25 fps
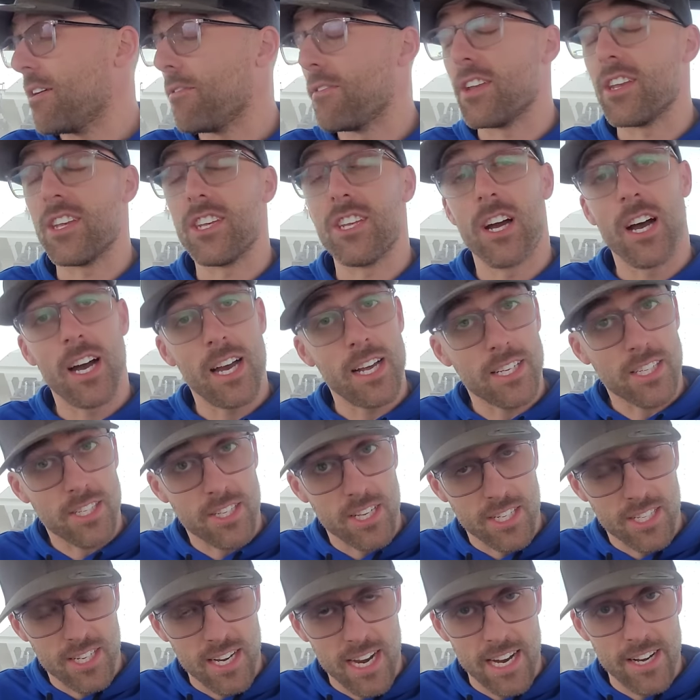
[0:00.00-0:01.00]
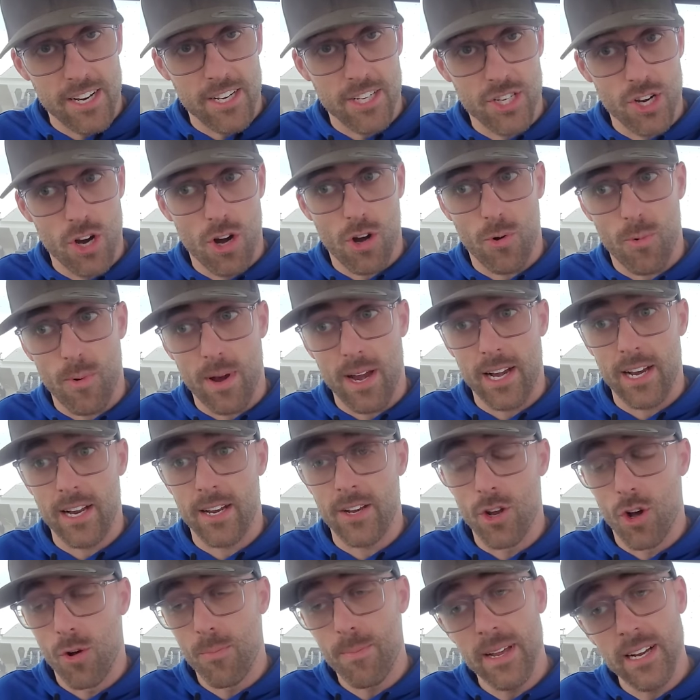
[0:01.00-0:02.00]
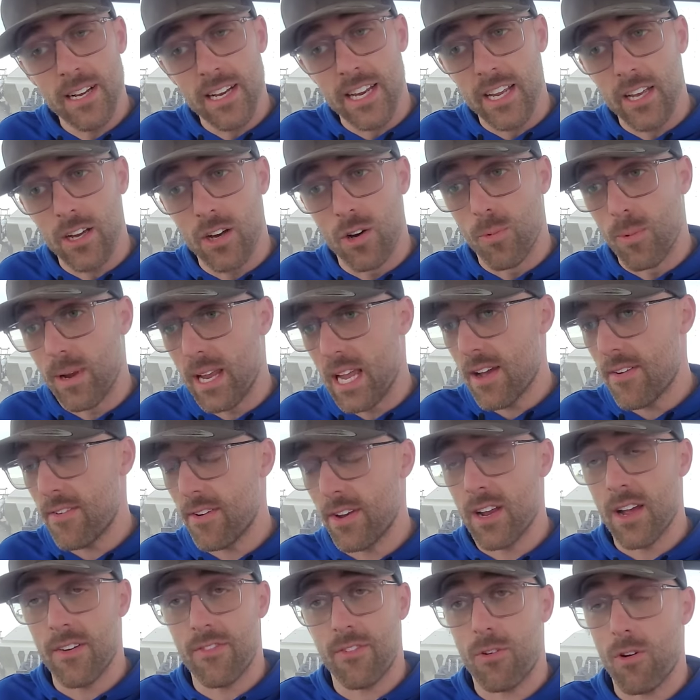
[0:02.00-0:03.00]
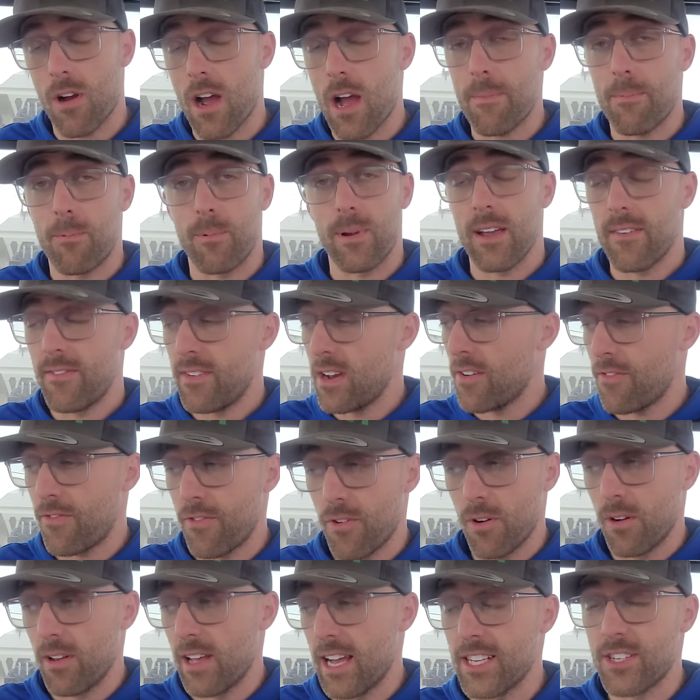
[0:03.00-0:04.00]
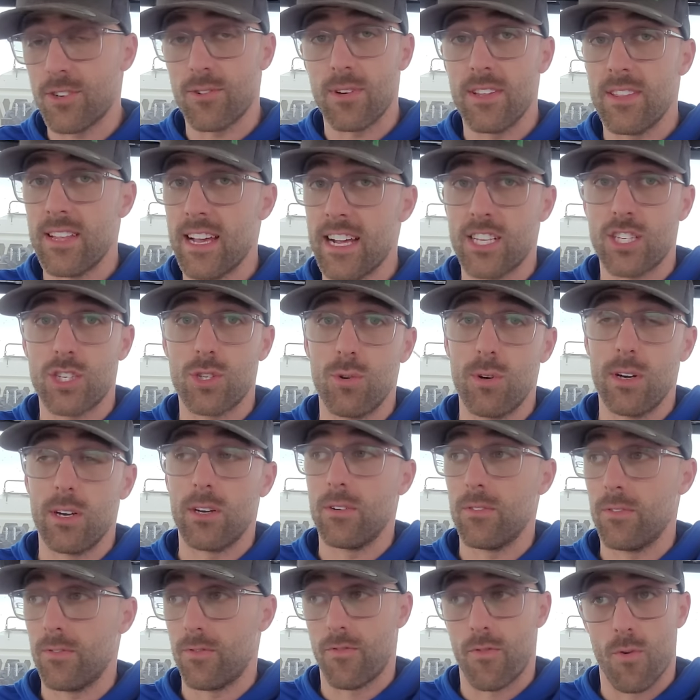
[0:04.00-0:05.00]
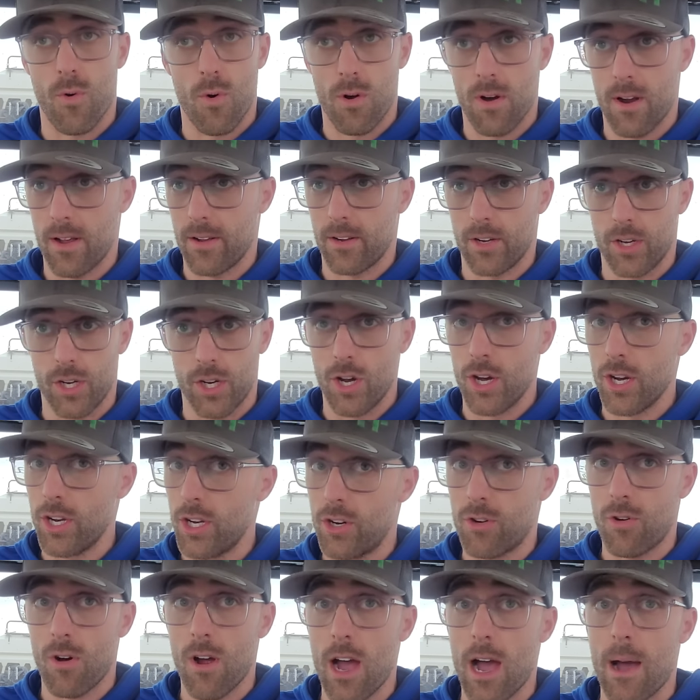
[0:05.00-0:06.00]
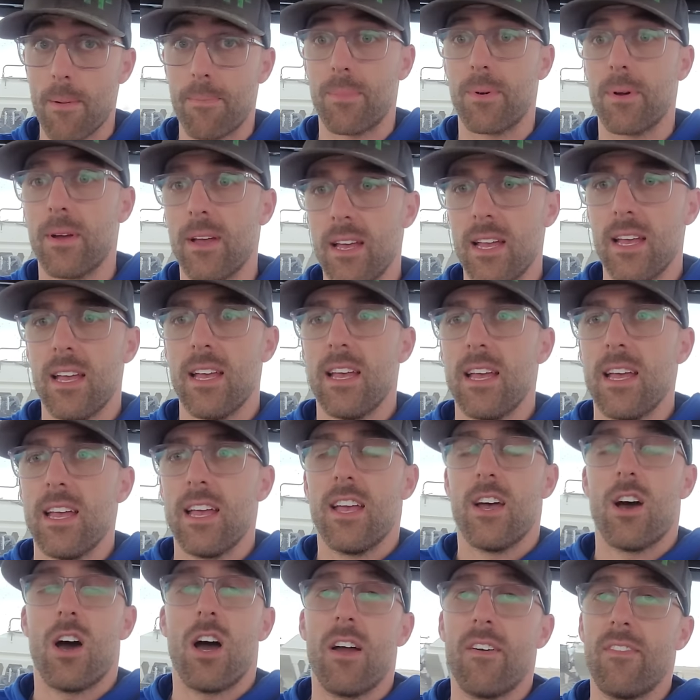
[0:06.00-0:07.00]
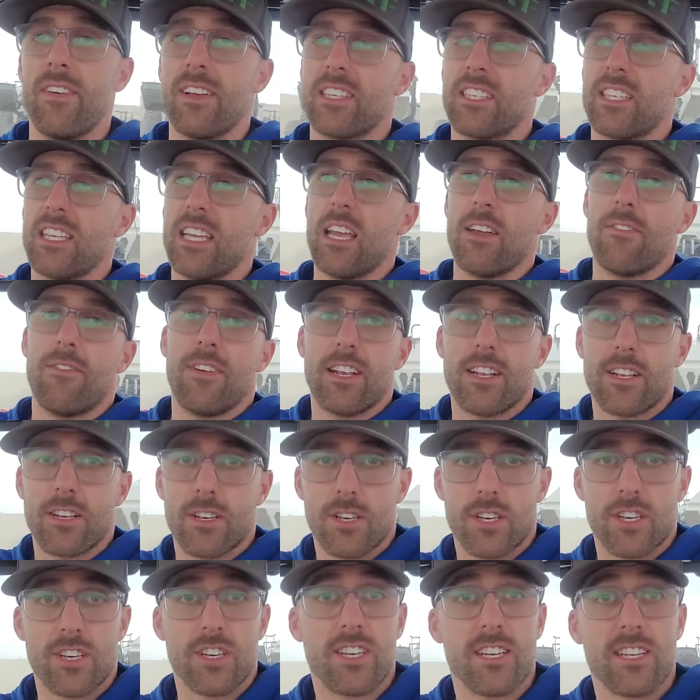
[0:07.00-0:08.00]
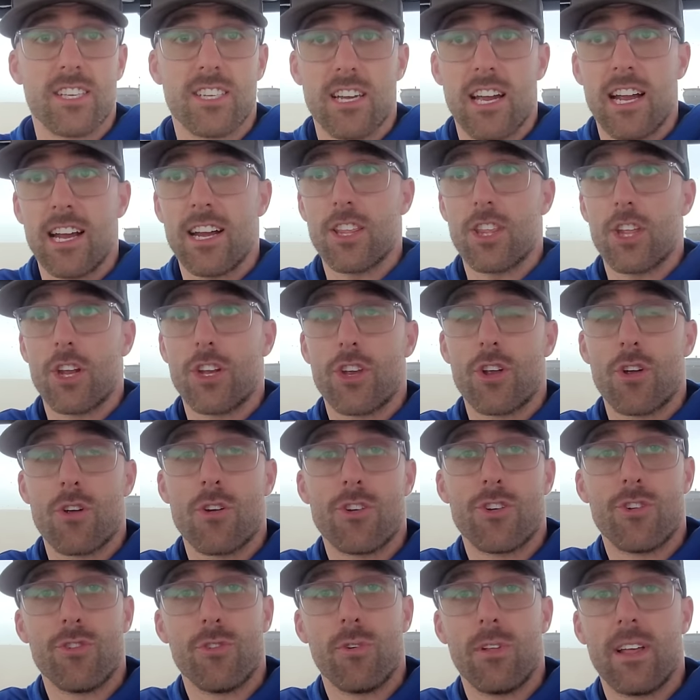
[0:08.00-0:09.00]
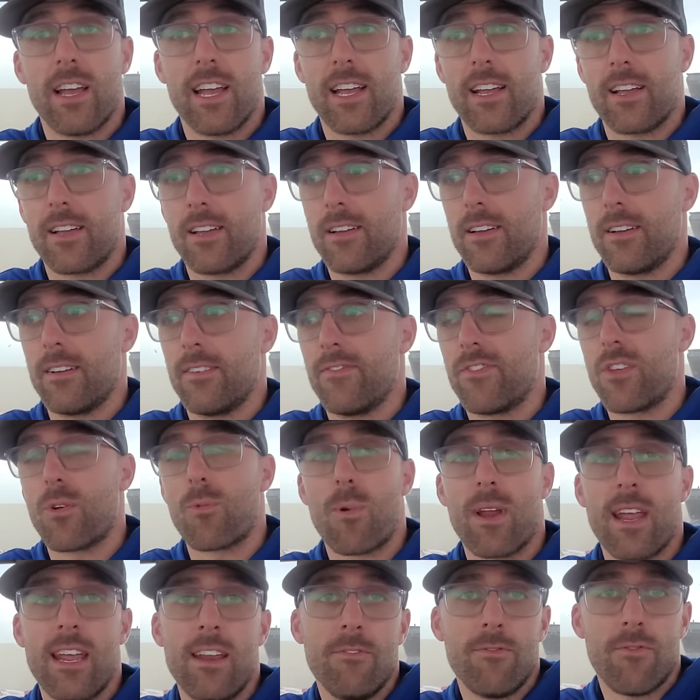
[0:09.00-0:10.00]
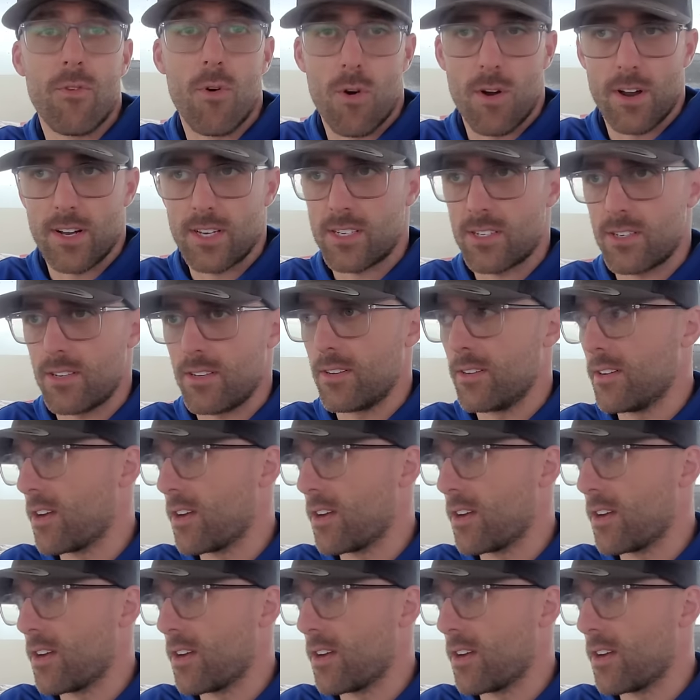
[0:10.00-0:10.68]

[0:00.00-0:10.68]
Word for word: if it does decide to start raining, no big deal. We have enough crop, we have enough fertilizer in that soil for a good crop. Obviously, if it decided to turn to like the rainforest